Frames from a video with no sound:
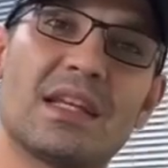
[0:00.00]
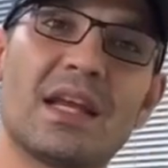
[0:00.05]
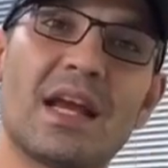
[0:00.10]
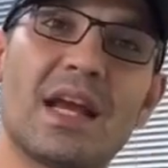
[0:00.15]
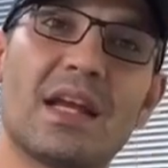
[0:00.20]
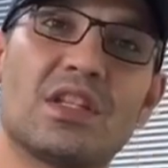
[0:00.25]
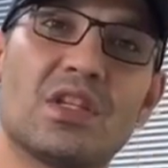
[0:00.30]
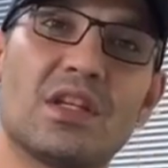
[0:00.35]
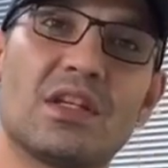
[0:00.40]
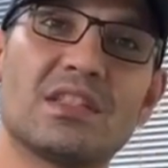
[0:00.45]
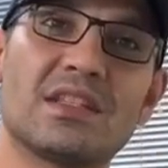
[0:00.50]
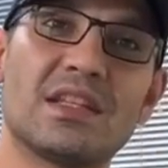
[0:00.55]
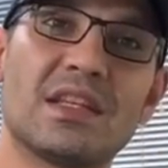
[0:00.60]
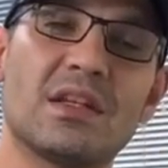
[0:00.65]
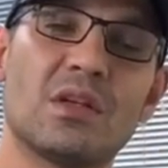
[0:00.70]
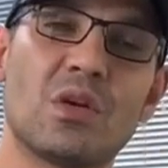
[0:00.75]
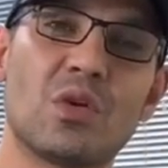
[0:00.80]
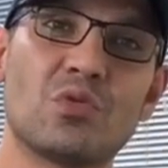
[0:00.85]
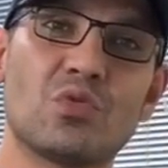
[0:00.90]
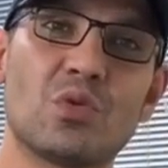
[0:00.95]
catch a
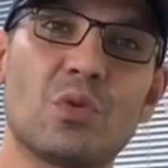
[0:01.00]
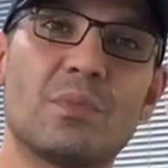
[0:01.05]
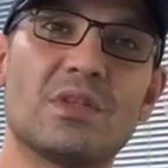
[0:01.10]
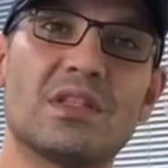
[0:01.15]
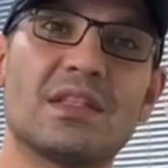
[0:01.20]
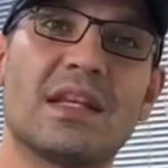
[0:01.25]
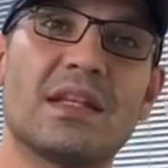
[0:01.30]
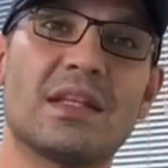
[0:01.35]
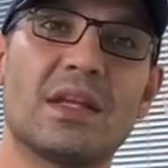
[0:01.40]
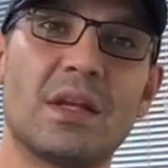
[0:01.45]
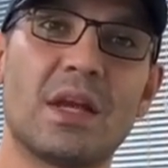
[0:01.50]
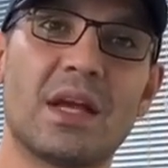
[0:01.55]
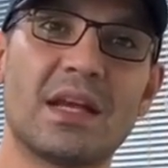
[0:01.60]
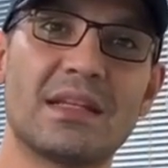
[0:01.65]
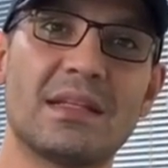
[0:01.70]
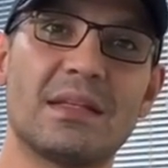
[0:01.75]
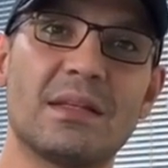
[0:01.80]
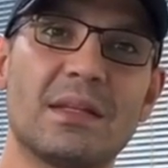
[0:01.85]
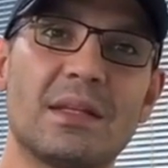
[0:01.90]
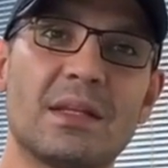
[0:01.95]
signal from a
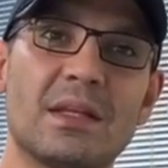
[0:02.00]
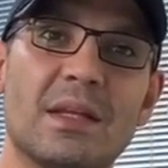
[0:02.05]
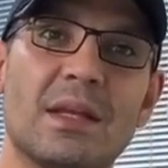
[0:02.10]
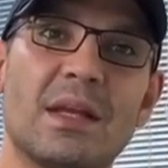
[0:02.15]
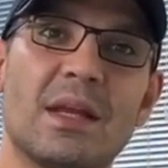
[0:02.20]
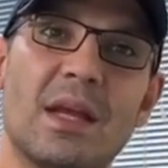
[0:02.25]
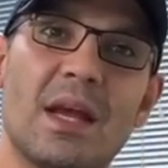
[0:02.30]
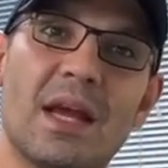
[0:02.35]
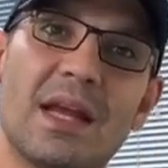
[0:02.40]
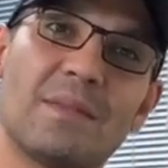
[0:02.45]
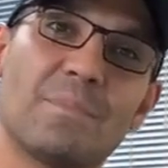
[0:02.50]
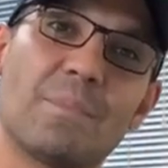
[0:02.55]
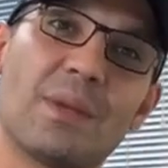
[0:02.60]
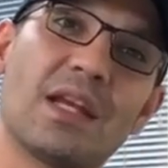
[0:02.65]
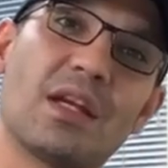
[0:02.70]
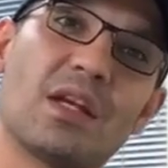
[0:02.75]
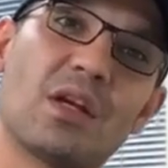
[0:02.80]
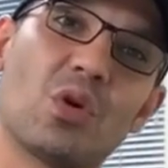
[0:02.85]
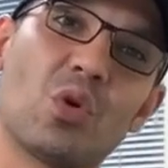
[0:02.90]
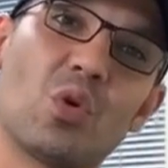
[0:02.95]
satellite and
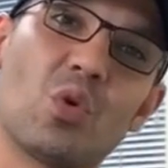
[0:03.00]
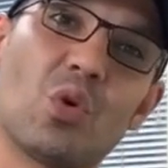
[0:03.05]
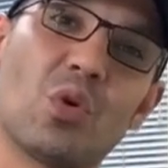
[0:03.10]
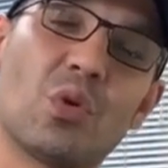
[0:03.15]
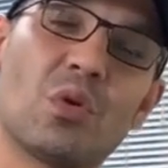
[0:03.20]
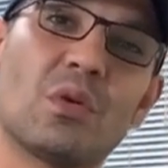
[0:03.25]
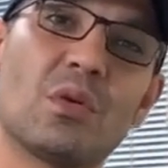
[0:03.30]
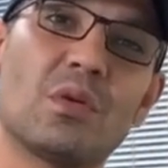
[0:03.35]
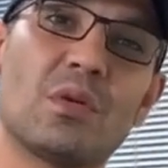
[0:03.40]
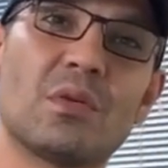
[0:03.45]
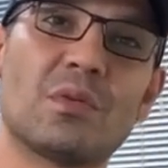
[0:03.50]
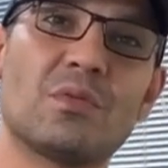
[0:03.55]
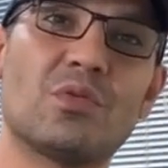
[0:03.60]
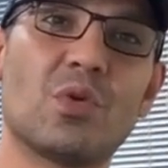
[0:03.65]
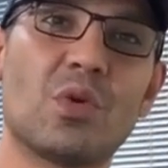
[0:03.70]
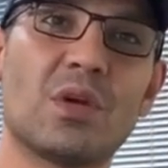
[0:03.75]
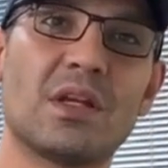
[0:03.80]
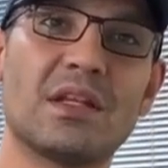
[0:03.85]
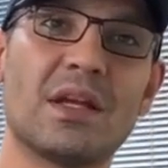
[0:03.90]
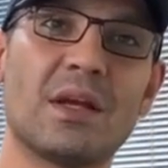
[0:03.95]
make a call,
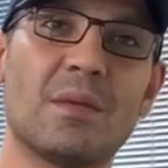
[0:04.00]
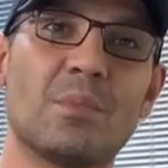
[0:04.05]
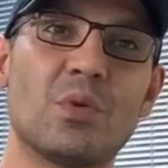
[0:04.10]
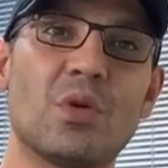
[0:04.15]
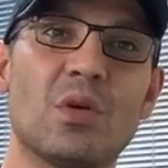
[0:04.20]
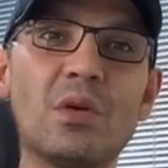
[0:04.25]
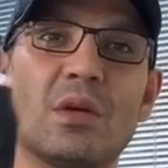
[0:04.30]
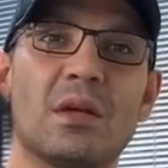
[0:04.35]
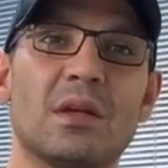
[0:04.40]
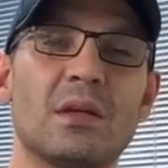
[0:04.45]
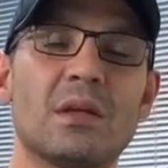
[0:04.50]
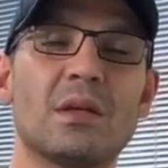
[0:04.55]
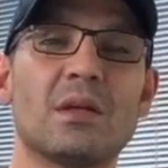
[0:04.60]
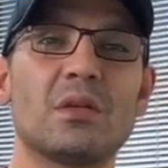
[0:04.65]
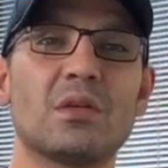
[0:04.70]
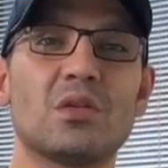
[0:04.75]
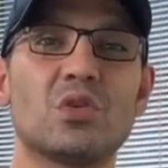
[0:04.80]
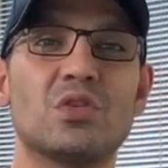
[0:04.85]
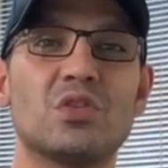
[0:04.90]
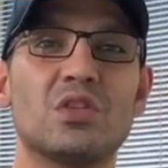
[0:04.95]
for example,
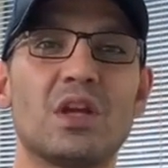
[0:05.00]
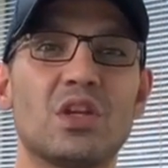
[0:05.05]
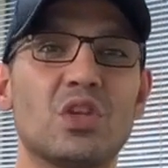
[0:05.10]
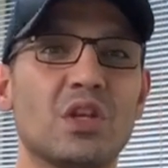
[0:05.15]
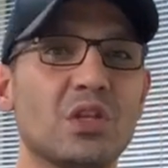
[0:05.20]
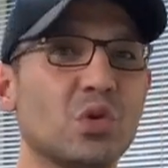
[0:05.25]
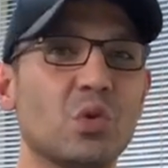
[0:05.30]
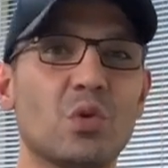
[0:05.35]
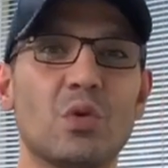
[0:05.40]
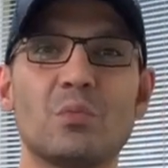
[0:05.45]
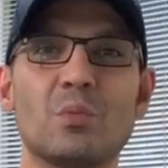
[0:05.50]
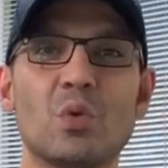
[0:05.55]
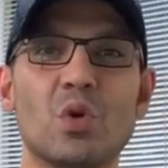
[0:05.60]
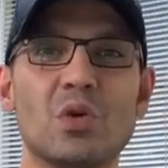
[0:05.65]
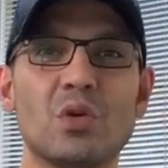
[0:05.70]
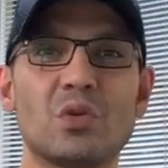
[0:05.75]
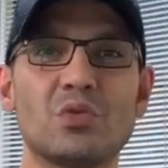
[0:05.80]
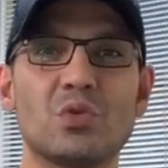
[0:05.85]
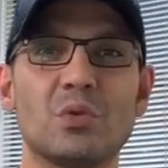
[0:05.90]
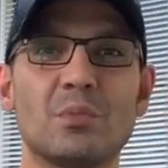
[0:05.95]
to such an old
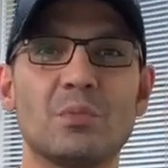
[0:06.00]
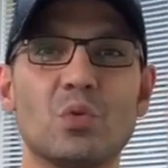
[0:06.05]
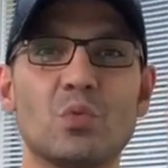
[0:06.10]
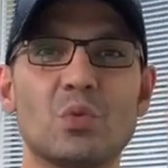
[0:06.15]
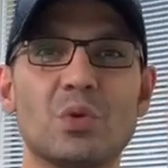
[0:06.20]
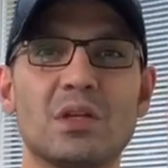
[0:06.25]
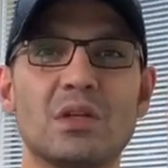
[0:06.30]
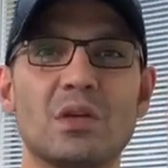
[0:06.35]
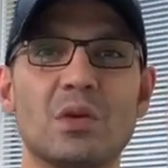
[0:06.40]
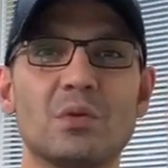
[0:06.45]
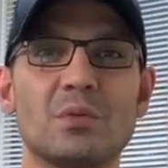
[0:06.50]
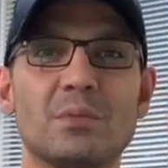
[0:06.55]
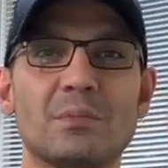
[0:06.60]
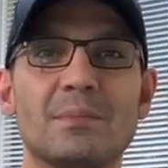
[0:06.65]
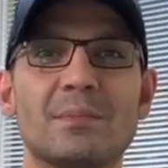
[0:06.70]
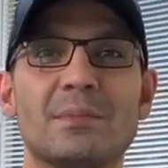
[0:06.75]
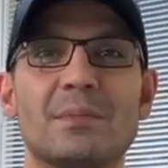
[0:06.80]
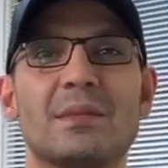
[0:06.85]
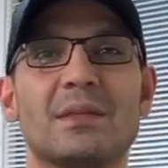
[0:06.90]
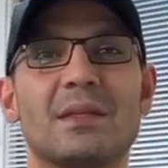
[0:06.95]
model from the window.
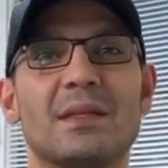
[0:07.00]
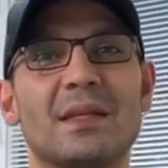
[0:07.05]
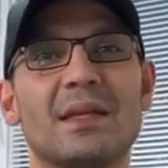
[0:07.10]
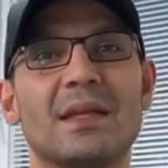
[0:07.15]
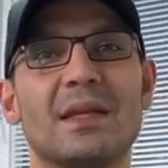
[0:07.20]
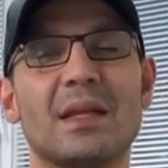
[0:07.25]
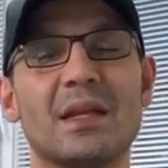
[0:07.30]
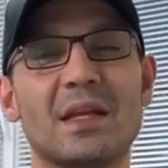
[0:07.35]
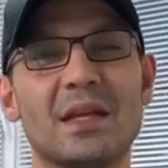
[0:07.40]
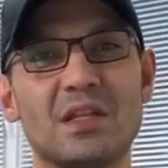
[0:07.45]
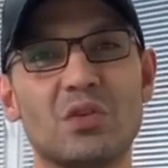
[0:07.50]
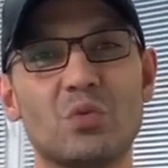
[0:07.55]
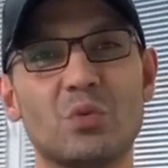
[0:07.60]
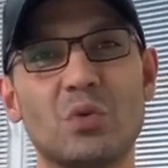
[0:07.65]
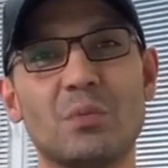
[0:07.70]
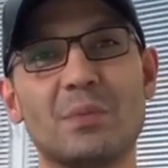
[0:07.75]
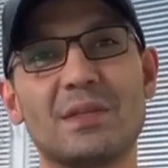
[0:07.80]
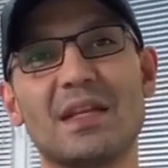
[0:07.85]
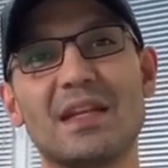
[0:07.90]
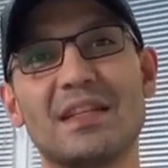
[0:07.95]
It
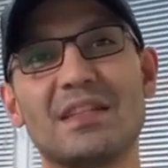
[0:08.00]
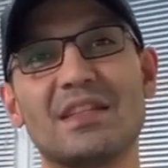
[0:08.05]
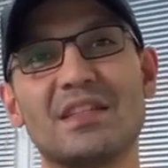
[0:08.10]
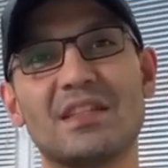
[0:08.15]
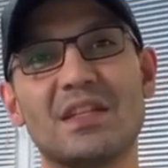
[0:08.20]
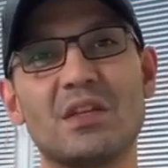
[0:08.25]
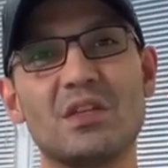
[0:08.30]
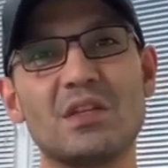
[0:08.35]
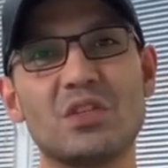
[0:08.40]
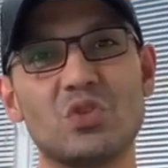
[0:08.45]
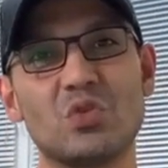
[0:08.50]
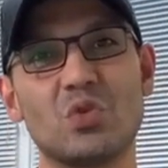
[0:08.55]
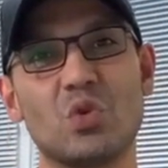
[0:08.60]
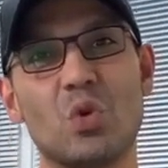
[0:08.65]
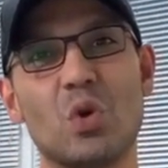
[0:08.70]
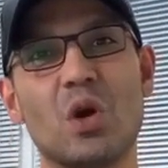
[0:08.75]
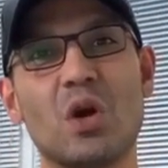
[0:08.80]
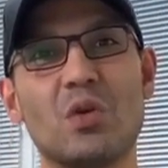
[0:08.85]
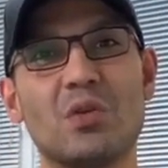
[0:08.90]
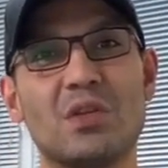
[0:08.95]
will be necessary to
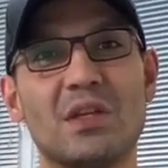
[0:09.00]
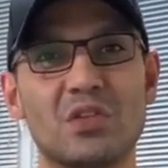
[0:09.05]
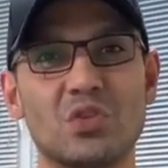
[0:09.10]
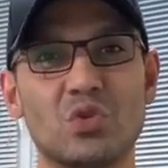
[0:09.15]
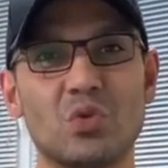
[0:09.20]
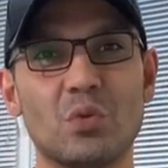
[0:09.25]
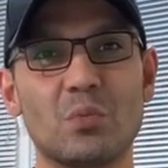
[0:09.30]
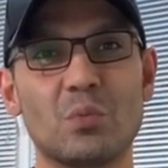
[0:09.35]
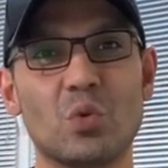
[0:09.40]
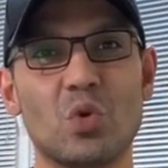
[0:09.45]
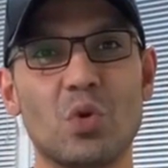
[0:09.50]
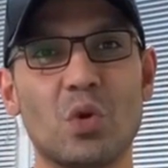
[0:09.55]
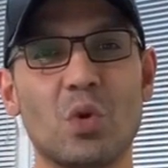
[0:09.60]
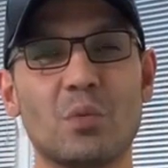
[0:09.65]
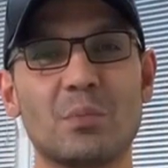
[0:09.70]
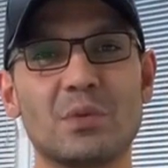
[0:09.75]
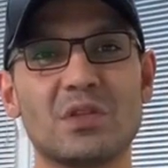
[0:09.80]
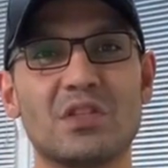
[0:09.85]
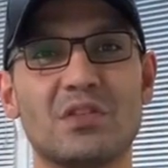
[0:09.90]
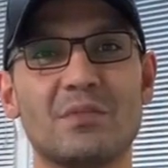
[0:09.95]
go out into a more
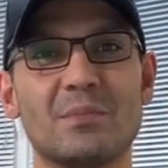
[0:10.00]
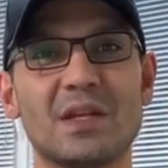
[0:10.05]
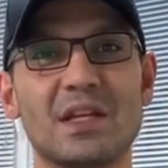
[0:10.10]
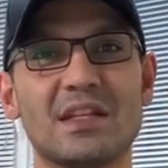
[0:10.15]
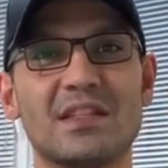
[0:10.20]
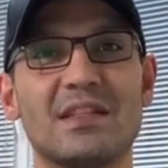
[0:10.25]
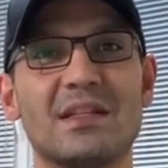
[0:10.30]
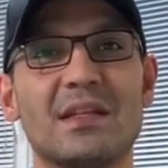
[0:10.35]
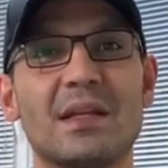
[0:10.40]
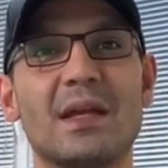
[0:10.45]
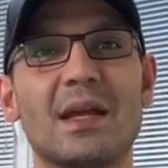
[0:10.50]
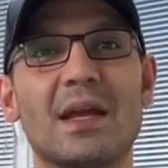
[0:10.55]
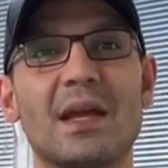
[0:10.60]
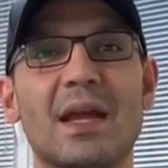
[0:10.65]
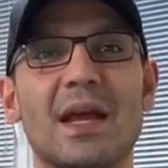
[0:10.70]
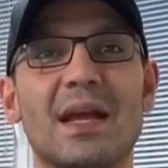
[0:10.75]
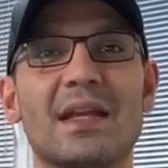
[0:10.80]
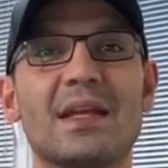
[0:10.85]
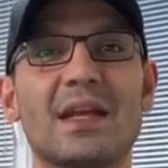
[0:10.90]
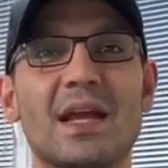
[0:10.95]
open space
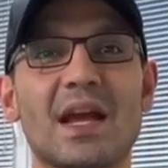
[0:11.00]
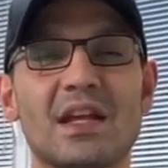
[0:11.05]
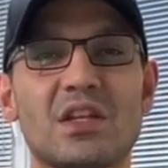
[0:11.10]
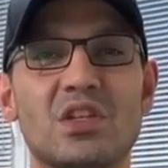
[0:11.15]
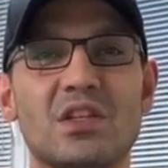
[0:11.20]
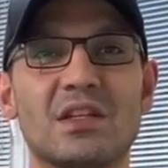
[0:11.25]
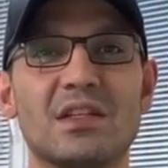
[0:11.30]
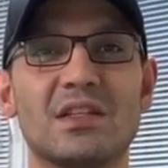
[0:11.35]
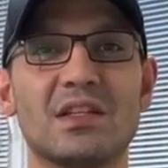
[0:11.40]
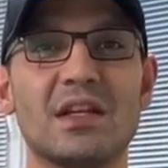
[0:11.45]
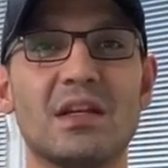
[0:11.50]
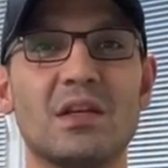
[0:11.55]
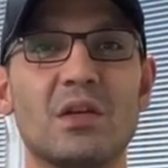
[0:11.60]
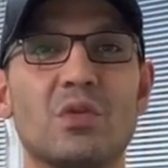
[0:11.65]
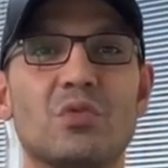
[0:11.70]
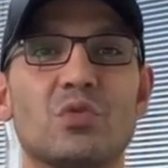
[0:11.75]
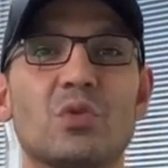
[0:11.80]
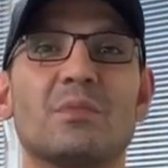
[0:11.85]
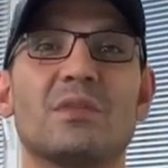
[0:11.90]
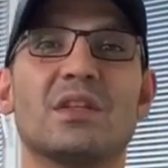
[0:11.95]
and catch the
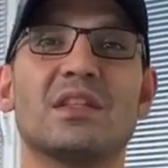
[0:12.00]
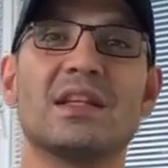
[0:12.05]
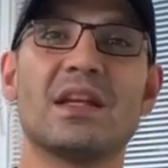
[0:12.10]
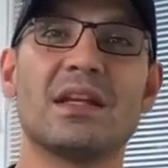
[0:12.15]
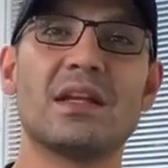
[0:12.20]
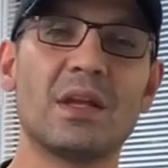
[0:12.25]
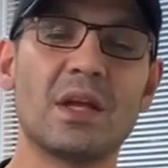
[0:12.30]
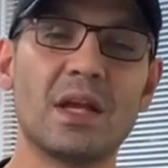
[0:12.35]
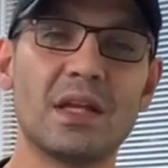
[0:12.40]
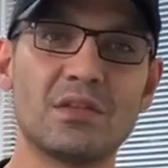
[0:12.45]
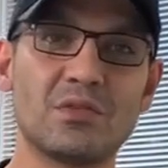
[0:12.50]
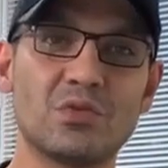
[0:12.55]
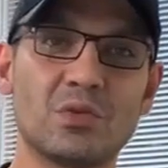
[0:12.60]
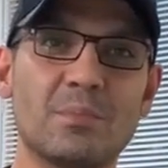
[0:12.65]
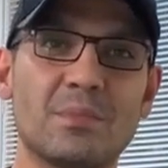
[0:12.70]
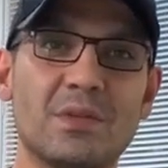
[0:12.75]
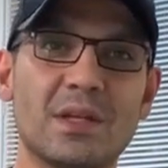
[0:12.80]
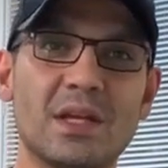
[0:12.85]
signal from the satellite from